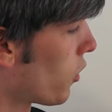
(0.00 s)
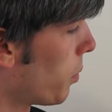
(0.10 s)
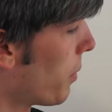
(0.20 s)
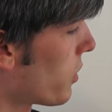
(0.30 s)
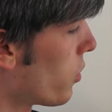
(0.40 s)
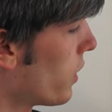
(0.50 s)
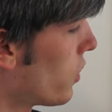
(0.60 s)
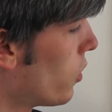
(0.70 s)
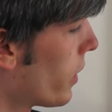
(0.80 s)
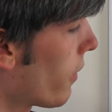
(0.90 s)
split between the
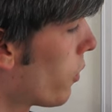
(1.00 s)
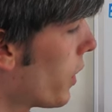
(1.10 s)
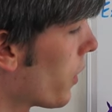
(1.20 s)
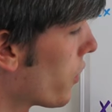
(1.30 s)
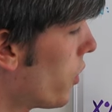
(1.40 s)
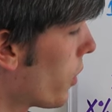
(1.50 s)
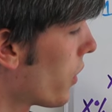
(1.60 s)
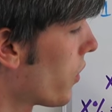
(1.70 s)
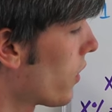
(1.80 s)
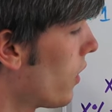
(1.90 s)
two left wheels,
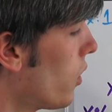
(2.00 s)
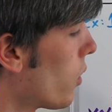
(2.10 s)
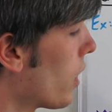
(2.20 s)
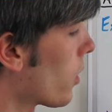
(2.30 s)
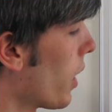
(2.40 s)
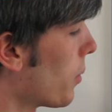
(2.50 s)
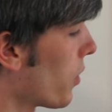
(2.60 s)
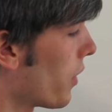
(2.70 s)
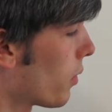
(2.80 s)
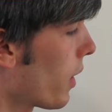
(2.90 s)
262 kilograms
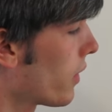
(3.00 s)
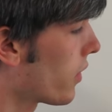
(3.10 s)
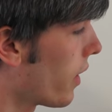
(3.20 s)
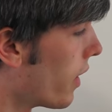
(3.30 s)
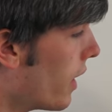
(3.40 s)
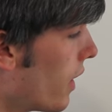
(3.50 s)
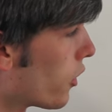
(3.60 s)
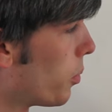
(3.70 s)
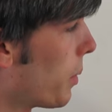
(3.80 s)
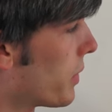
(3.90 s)
on the right side,
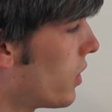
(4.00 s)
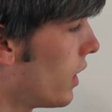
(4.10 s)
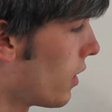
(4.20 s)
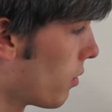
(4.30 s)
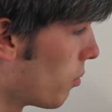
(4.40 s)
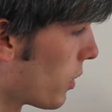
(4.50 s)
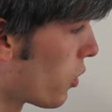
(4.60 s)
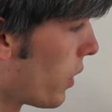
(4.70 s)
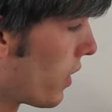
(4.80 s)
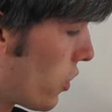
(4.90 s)
split between
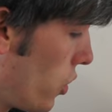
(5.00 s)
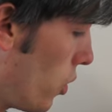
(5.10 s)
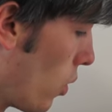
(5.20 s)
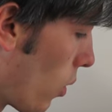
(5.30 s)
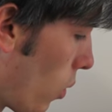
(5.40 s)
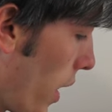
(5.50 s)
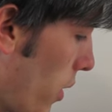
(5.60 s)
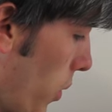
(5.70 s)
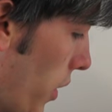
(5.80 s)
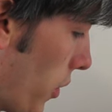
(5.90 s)
the two
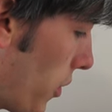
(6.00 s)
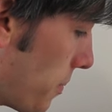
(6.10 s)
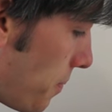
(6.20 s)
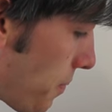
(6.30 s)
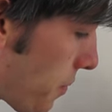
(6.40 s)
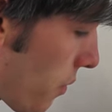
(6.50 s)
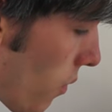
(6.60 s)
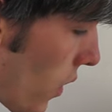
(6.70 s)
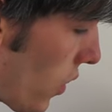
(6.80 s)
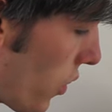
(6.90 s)
right wheels.
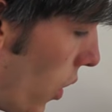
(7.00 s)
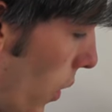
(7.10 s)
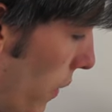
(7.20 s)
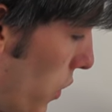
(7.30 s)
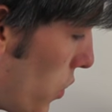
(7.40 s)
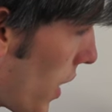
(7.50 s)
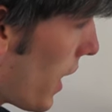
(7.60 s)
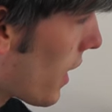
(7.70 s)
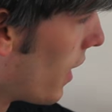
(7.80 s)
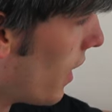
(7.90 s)
So if you
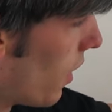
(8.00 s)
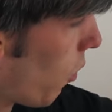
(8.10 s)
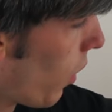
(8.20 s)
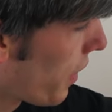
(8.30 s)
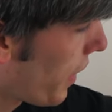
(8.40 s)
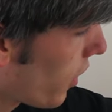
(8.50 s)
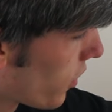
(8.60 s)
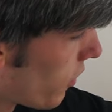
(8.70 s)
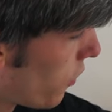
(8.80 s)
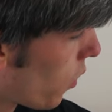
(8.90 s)
take
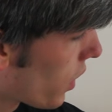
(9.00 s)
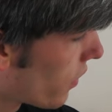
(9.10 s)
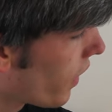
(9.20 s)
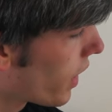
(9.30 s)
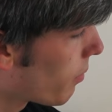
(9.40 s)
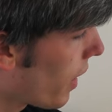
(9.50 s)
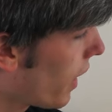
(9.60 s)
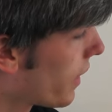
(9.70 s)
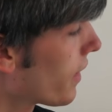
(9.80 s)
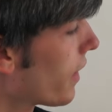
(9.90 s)
1004 divided
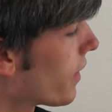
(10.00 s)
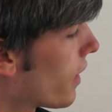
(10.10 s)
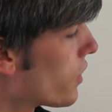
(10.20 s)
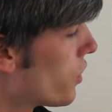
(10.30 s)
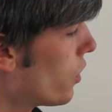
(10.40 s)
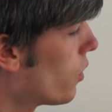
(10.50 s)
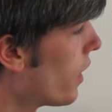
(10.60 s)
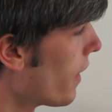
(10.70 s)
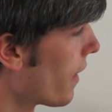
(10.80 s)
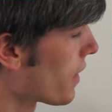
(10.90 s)
by 992,
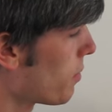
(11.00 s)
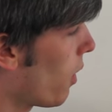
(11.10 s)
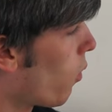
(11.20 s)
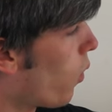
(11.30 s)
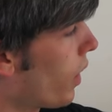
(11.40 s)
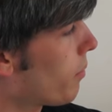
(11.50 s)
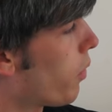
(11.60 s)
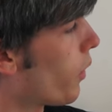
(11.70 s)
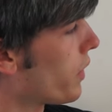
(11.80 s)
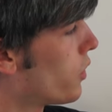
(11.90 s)
that's about
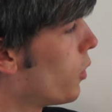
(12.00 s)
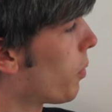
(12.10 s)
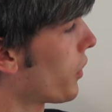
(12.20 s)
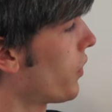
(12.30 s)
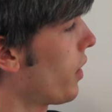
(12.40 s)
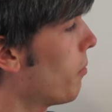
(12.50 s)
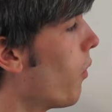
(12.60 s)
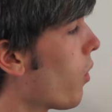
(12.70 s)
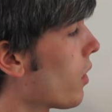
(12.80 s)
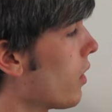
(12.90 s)
1.2%
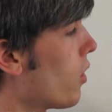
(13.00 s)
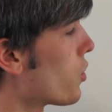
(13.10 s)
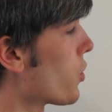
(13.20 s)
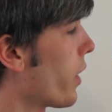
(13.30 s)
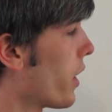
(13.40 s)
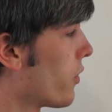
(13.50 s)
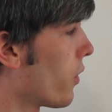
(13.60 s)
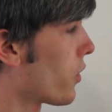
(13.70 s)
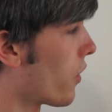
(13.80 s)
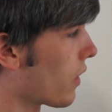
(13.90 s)
more load
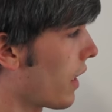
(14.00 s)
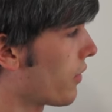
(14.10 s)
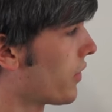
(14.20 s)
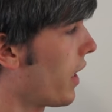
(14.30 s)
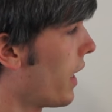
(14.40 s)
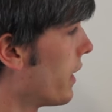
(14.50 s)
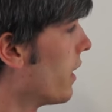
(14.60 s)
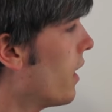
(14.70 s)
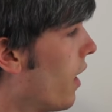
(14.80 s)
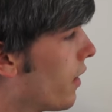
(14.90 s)
transfer to the left side
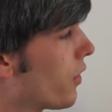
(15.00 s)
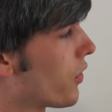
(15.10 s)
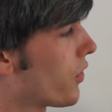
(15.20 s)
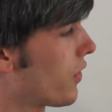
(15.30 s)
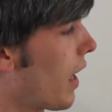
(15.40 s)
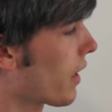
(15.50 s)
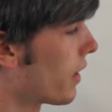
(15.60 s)
under stock